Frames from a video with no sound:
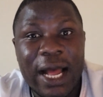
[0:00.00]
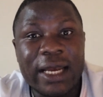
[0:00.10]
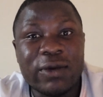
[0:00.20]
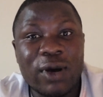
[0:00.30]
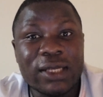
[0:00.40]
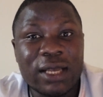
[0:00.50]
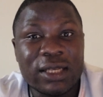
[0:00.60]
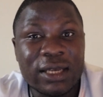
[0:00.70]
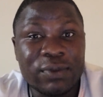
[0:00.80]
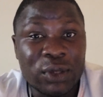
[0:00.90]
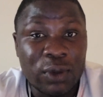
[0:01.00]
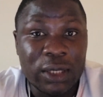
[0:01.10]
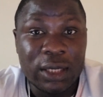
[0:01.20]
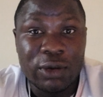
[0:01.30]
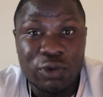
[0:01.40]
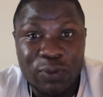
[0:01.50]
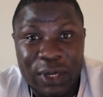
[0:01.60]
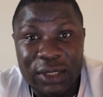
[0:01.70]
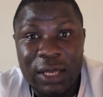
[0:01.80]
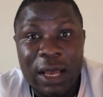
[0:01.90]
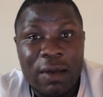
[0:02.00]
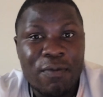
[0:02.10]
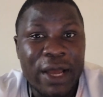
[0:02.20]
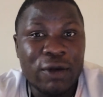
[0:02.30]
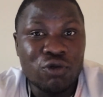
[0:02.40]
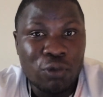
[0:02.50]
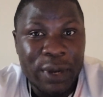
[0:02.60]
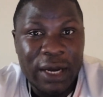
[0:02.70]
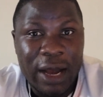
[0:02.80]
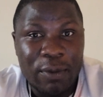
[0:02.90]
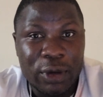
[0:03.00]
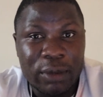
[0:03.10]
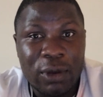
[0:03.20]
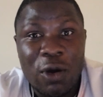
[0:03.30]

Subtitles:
and he was subsequently replaced by Ruben Amorim,